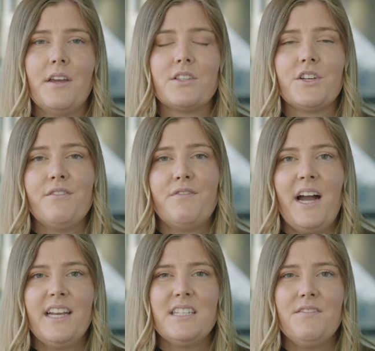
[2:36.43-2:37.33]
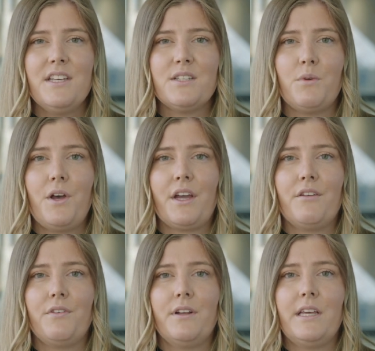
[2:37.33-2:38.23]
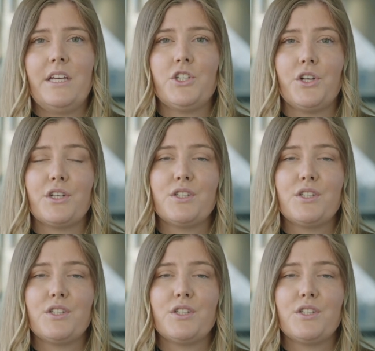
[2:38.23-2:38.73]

So the findings of this work have really shone a